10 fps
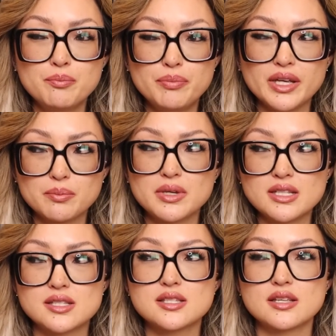big
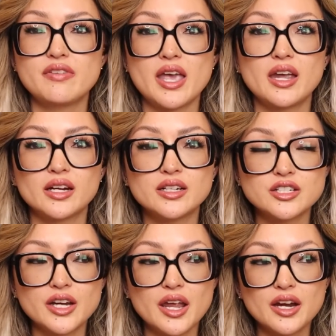pieces of hair in
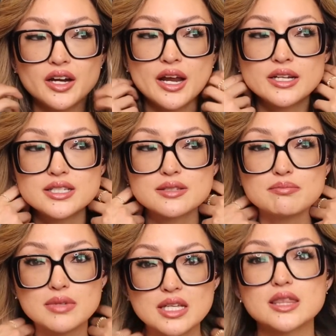your hair, and to
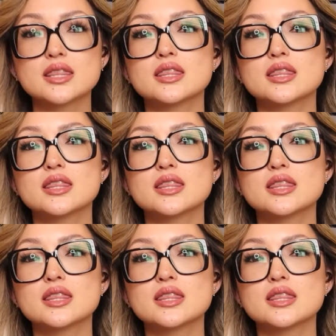me,